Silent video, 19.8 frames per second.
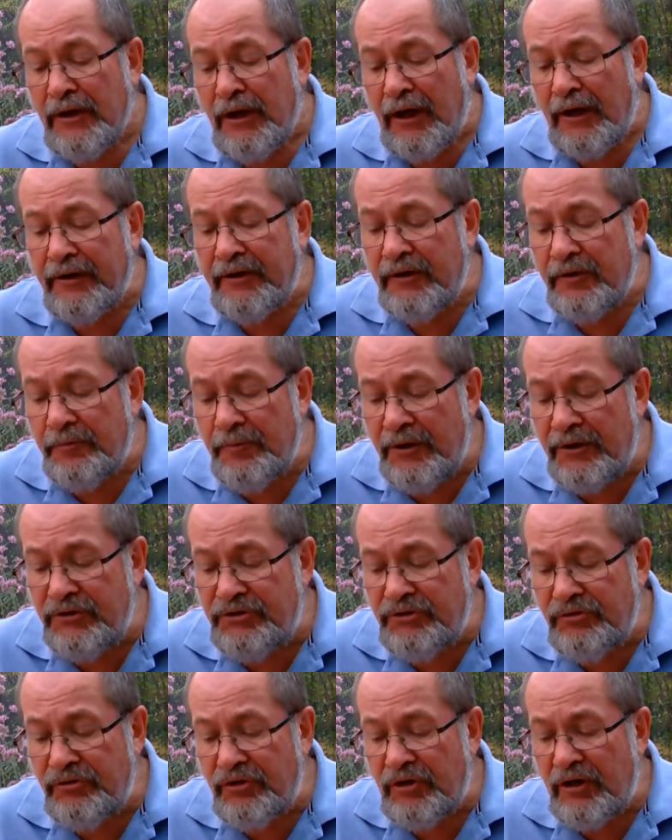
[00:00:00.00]
"I command
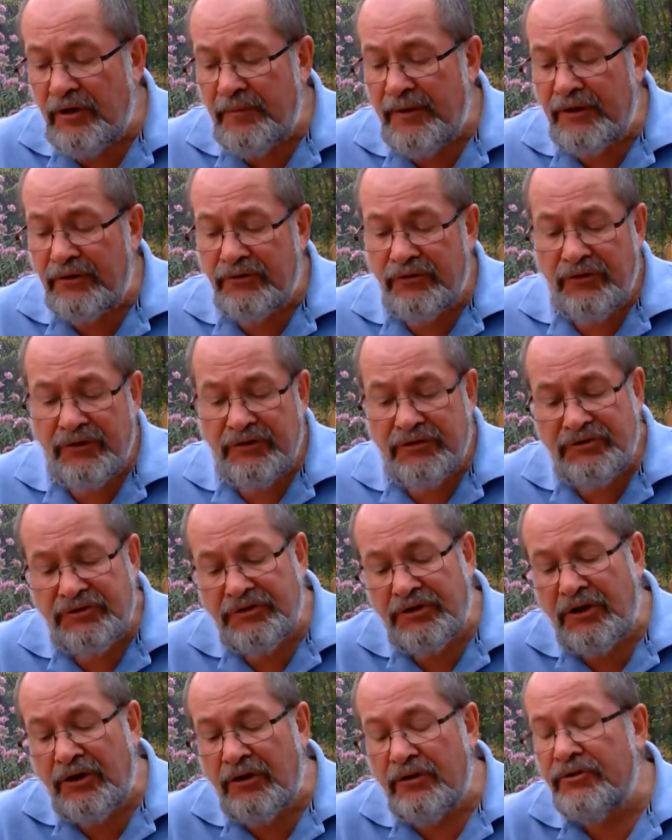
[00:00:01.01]
you to come out of this
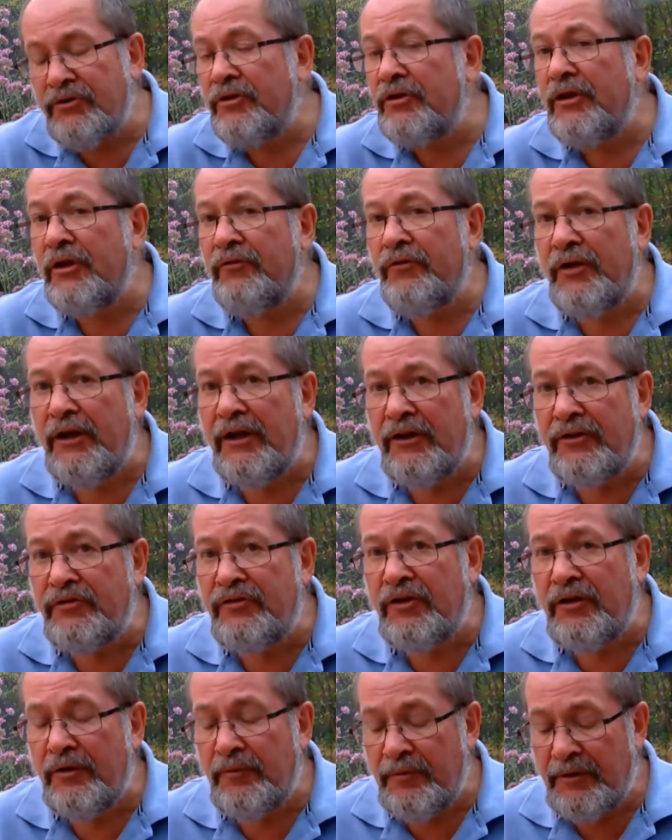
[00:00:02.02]
child and never
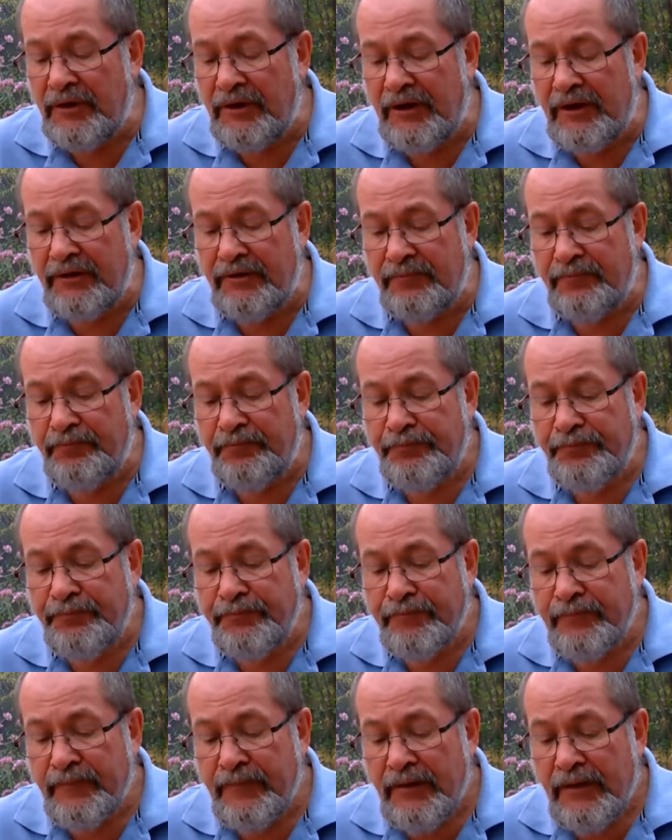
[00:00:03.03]
enter him again."
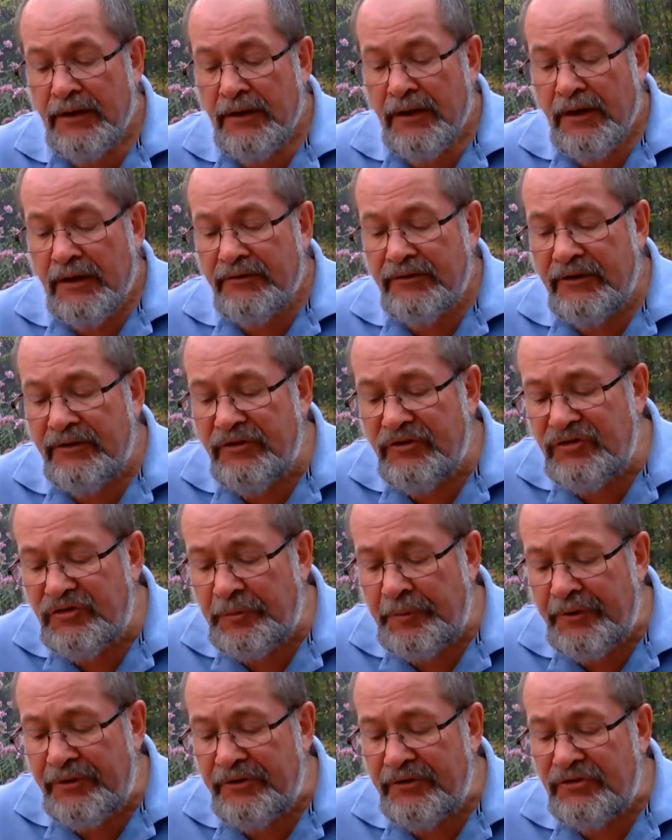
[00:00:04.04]
Then the
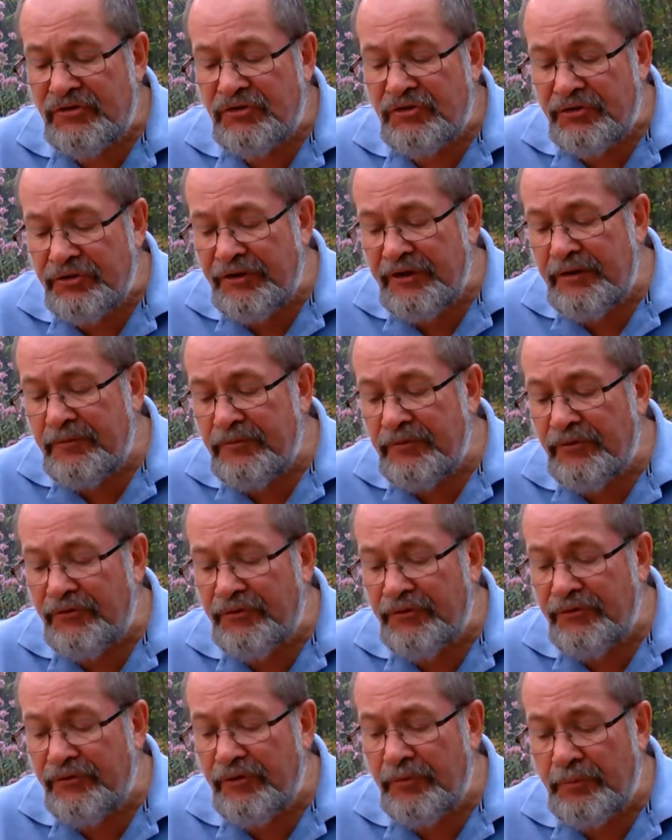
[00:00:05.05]
spirit screamed and
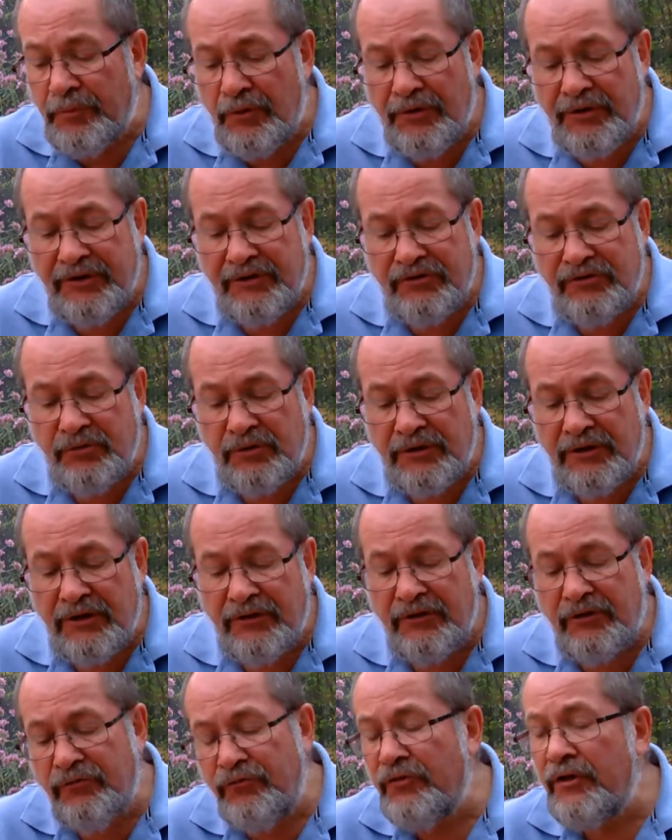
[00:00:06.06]
threw the boy into
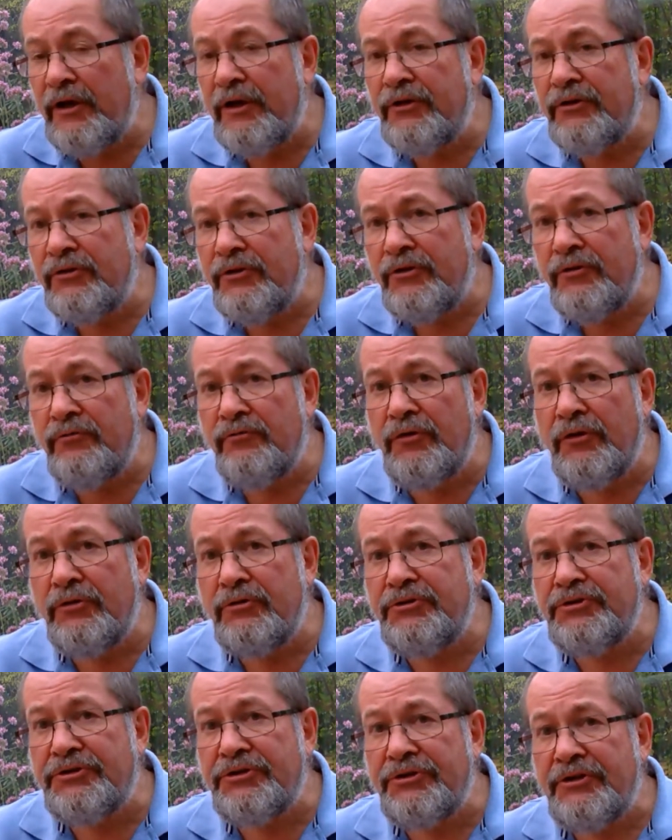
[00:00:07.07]
another violent
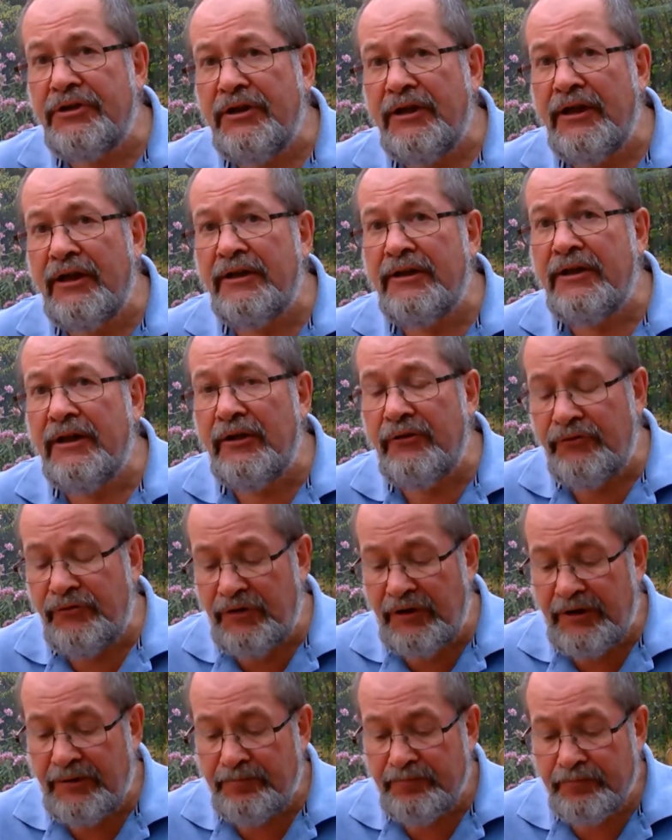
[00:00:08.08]
convulsion and left
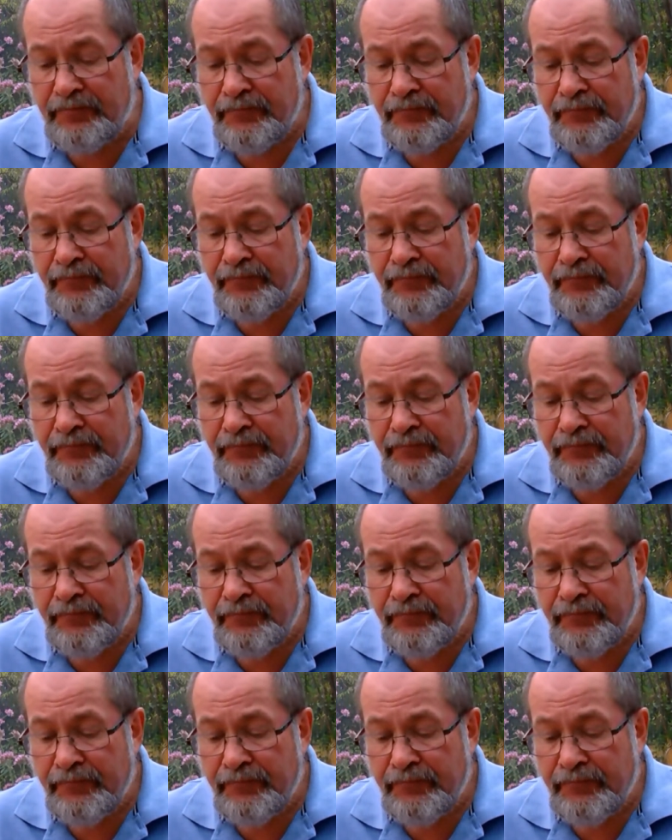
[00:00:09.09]
him.